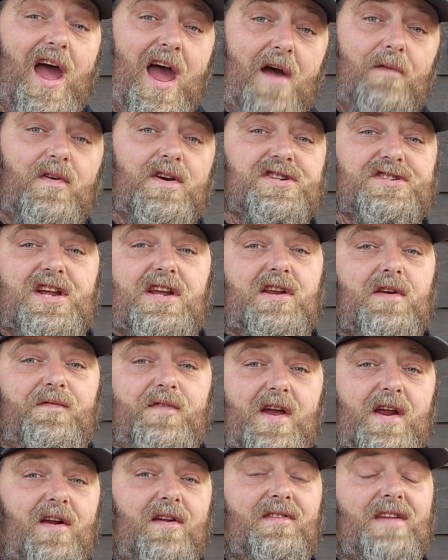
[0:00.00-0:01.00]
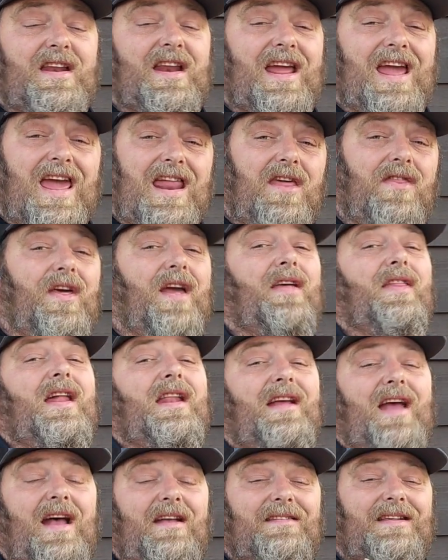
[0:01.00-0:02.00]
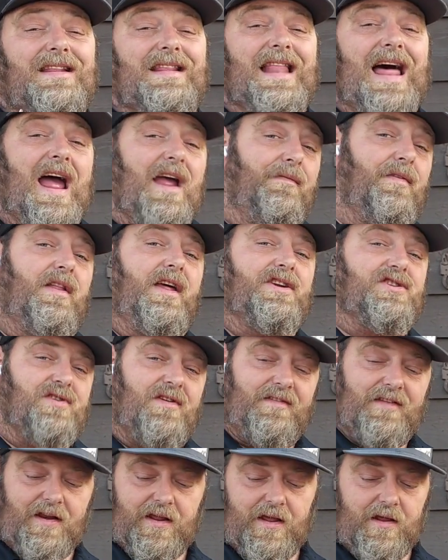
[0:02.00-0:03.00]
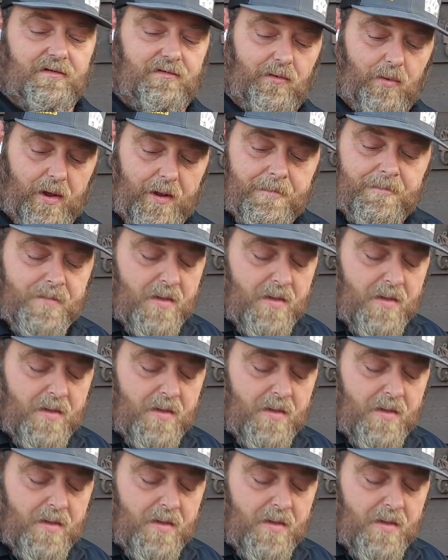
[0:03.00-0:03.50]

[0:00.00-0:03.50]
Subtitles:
ever stick your fingers into anything that it has live electricity into it.